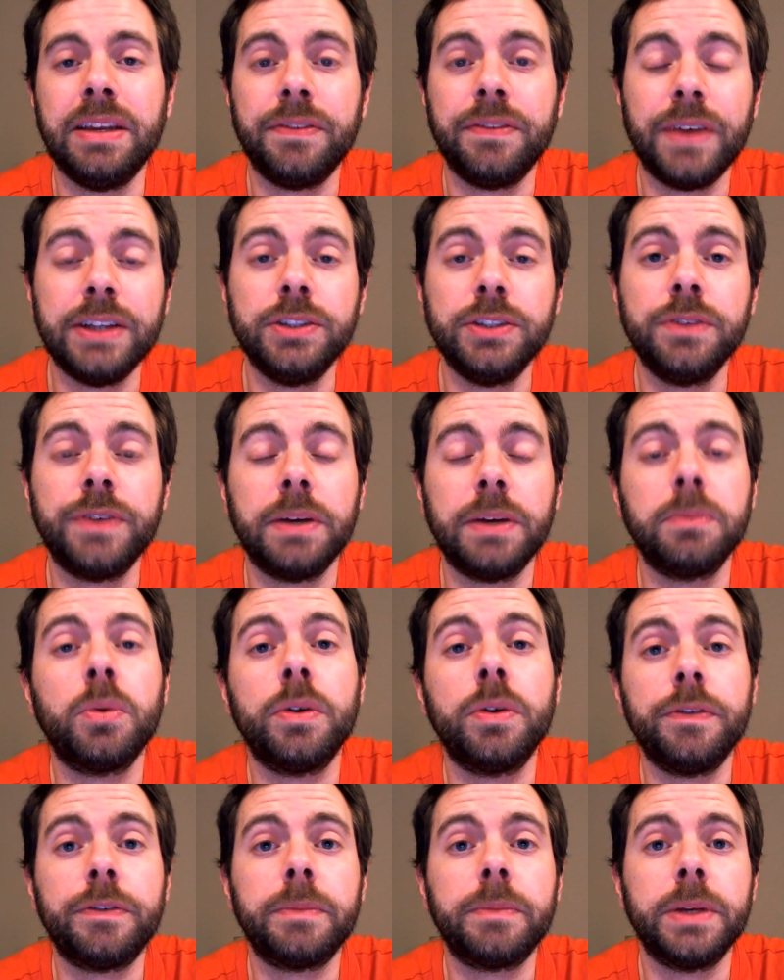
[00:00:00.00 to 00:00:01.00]
And if I do find
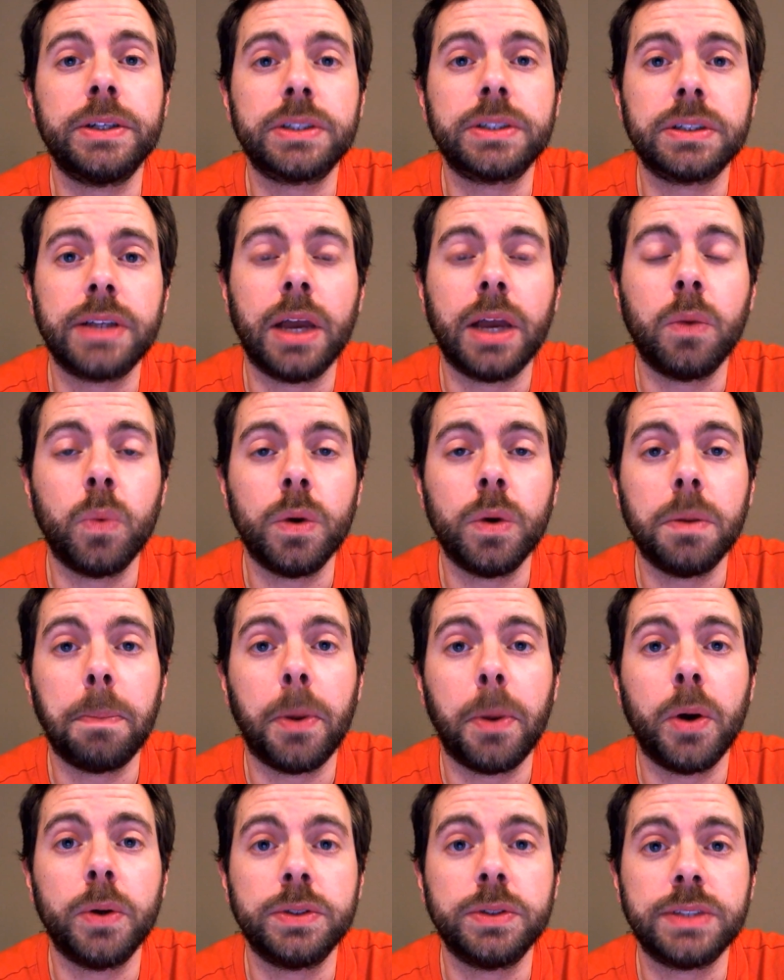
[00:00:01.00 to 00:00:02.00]
more information, I will
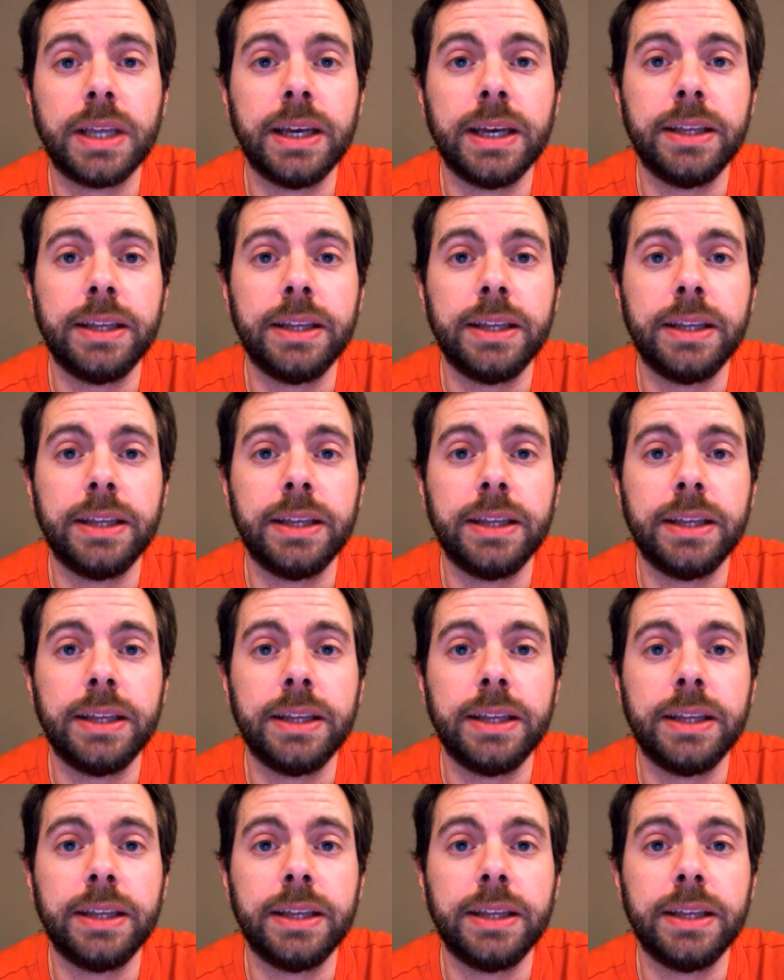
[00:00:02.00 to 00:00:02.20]
post